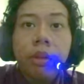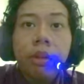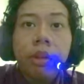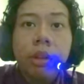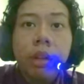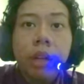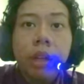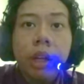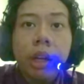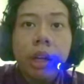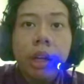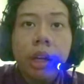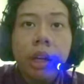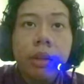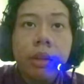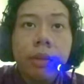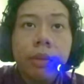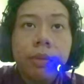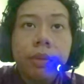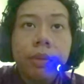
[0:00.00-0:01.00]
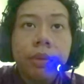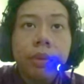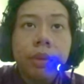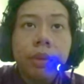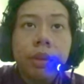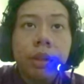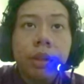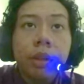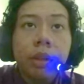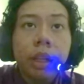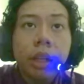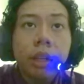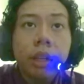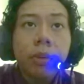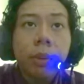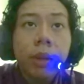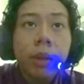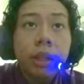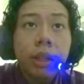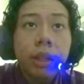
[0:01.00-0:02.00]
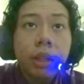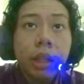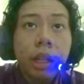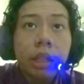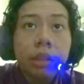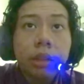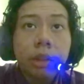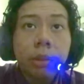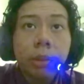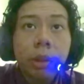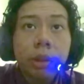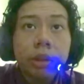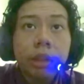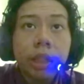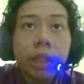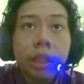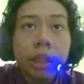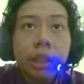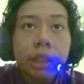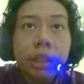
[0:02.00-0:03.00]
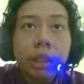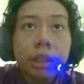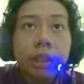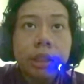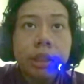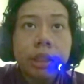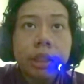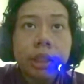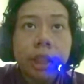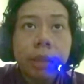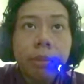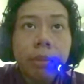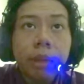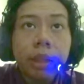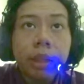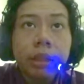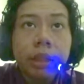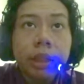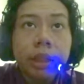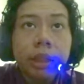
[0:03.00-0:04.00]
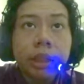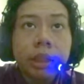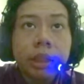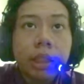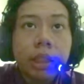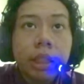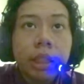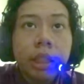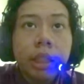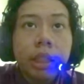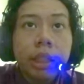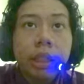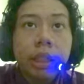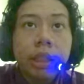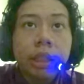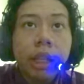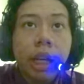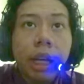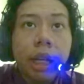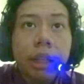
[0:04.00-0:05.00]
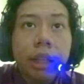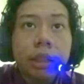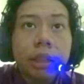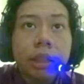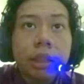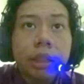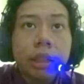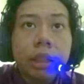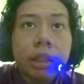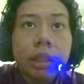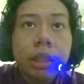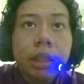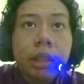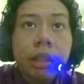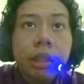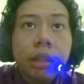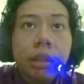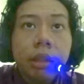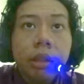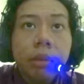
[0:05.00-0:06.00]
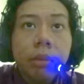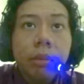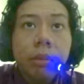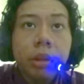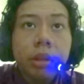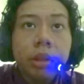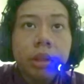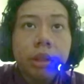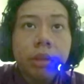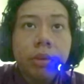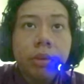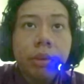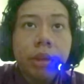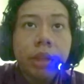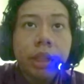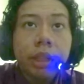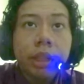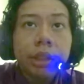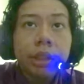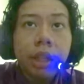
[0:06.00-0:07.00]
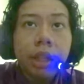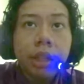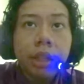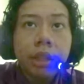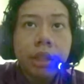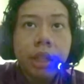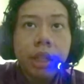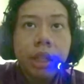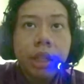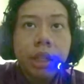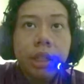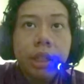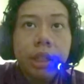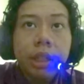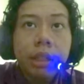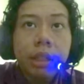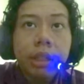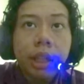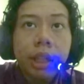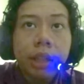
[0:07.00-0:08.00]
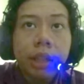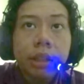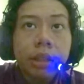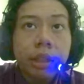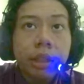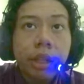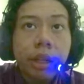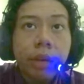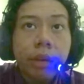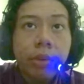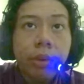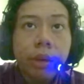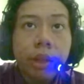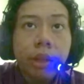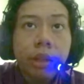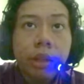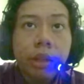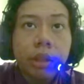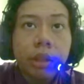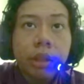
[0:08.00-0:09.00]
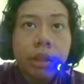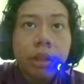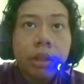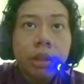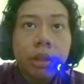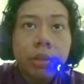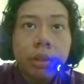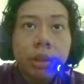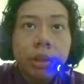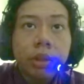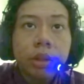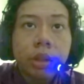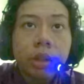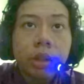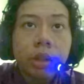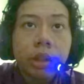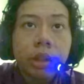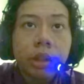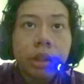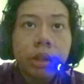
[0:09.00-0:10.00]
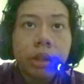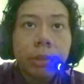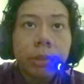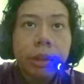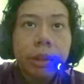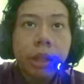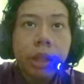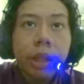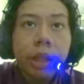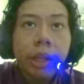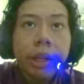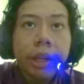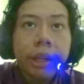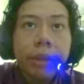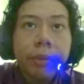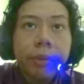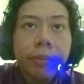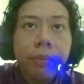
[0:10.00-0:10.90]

Okay, next one, calcium oxide. It's the same as this. This has positive 1 net charge and this has negative 1. Use the crisscross method again.